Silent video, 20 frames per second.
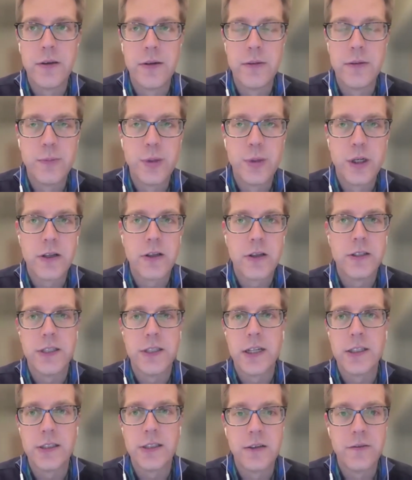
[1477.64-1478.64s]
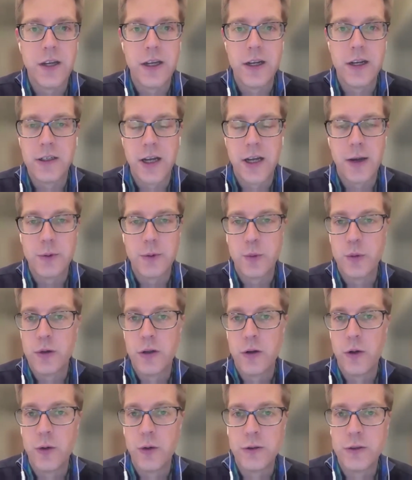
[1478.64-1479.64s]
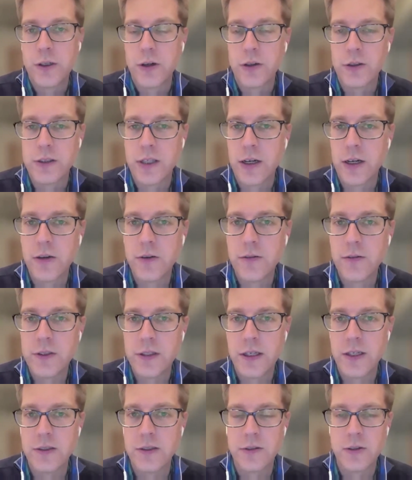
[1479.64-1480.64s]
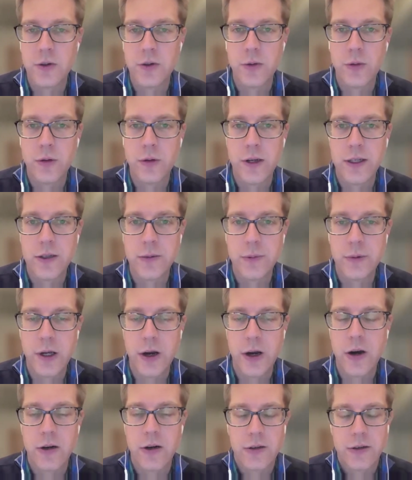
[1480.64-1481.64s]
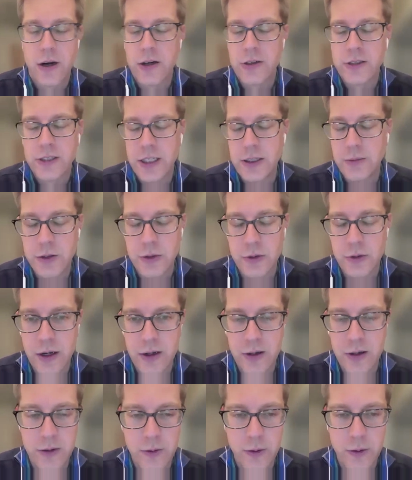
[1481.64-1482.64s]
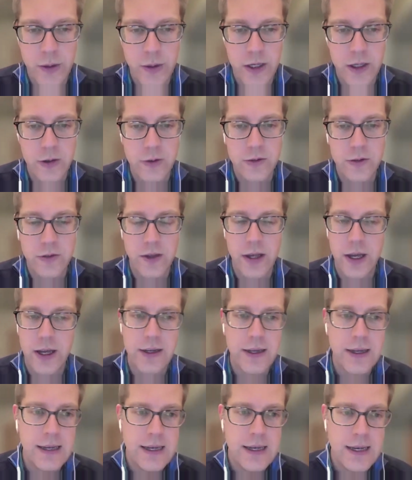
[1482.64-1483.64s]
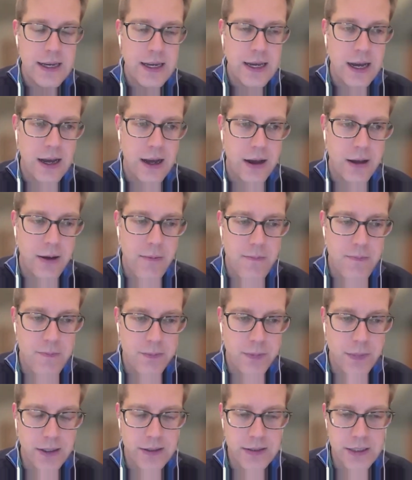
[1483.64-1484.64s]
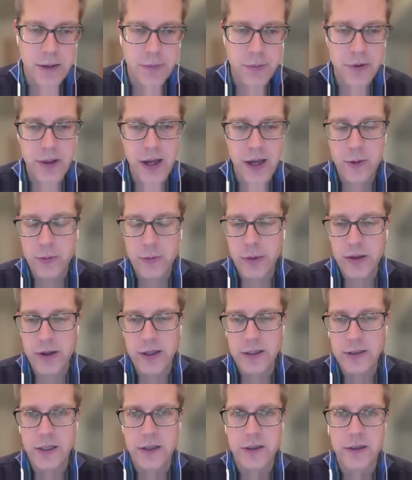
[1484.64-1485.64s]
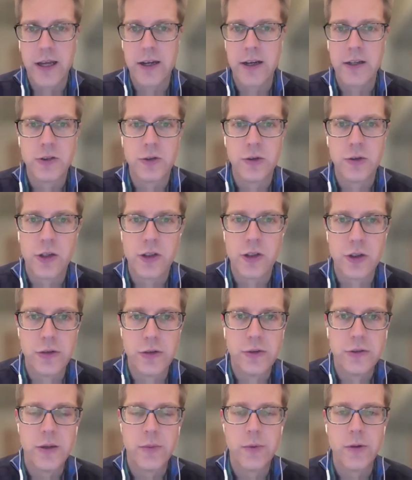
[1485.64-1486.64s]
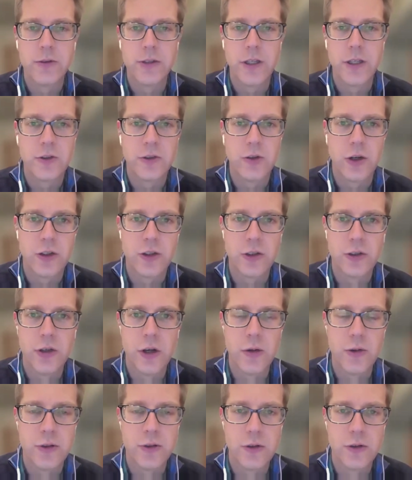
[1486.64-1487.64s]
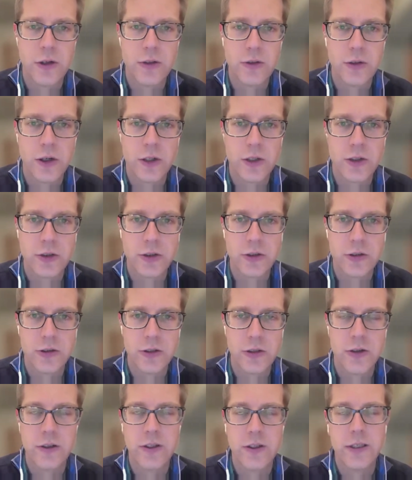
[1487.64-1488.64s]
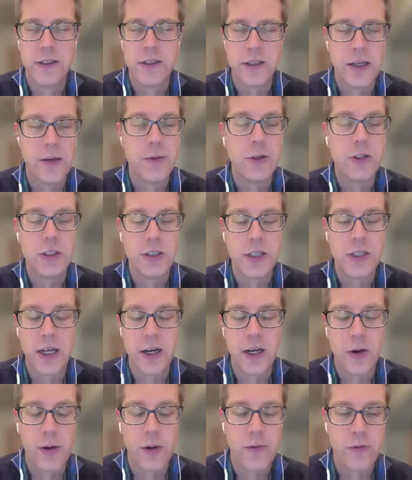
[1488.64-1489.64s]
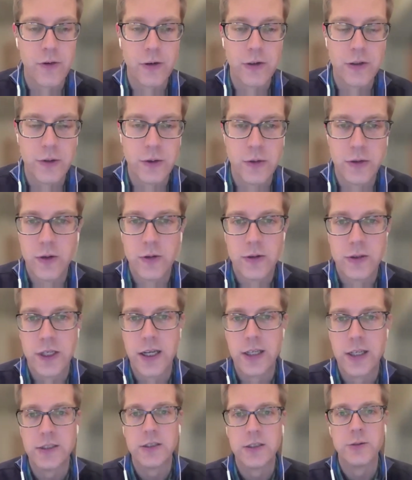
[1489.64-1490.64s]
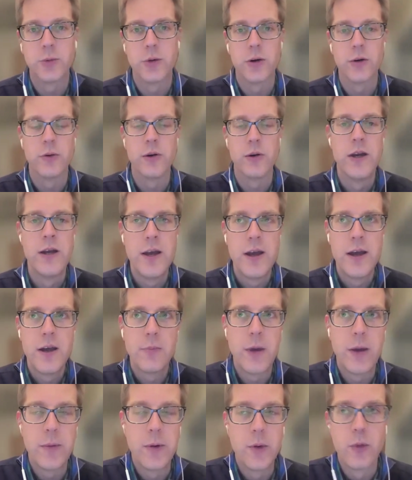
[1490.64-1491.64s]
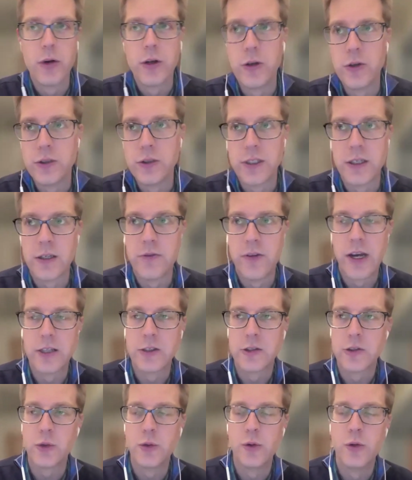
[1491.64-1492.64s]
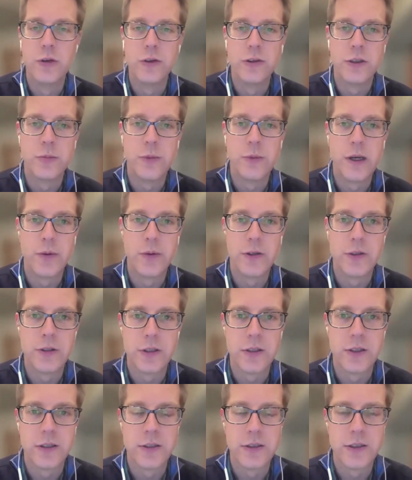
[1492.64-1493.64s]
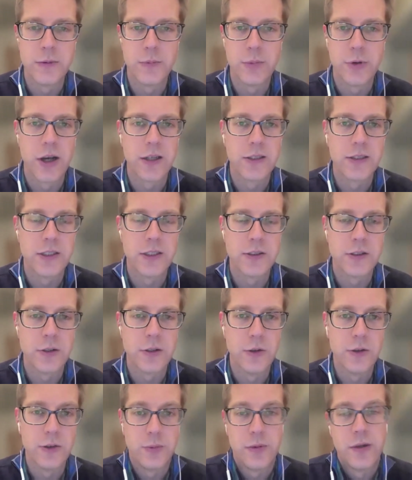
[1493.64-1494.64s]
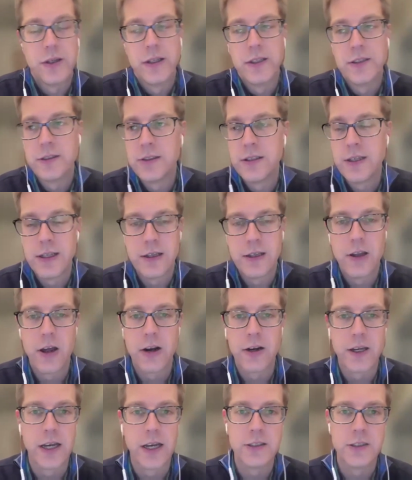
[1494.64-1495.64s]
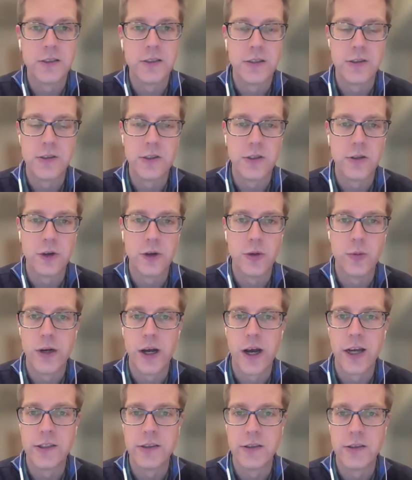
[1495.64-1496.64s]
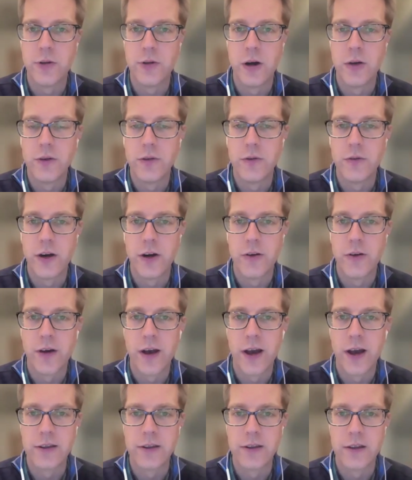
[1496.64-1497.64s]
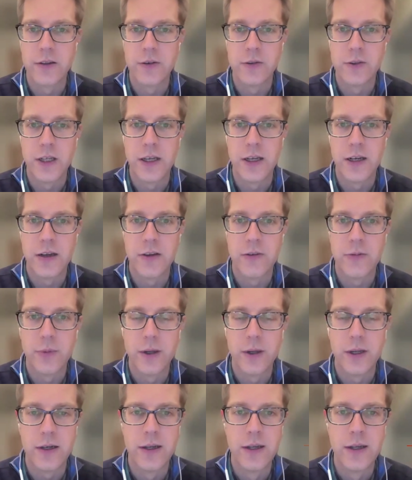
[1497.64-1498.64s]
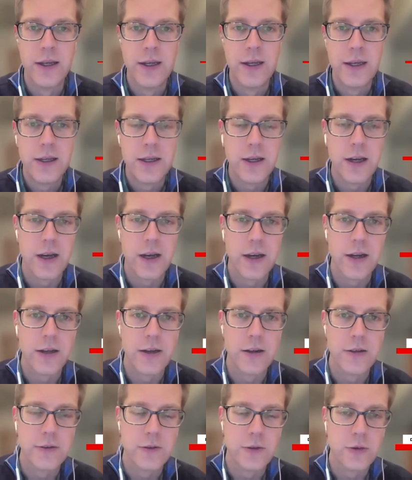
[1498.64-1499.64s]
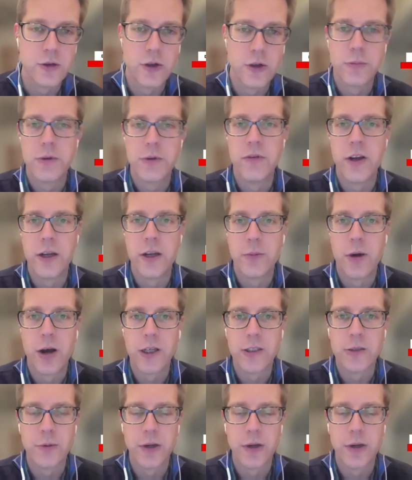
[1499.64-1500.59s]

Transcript: particularly sensitive data types will host ourselves, and so it'll be our teams directly that would make use of that. Example of that would be things like that some of those unstructured notes or unstructured or the imaging data I referred to in those cases where maybe we're using advanced tools to be able to process those, but in a lot of cases there's still human eyes involved in verifying that those data have been stripped of any possible